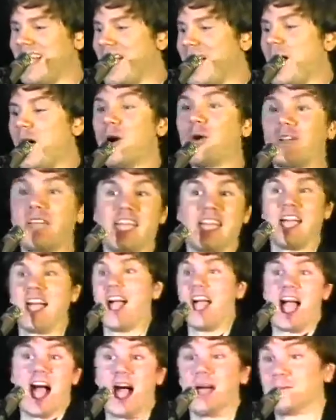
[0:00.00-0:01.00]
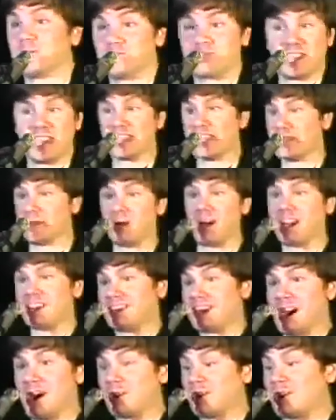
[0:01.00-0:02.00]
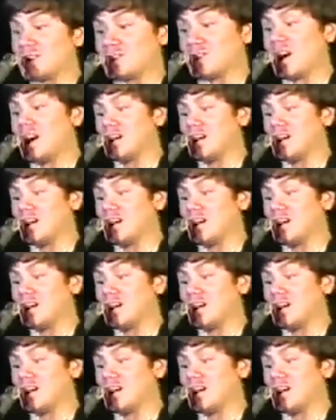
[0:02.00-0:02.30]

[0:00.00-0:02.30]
Okay, I'm taking mine down because I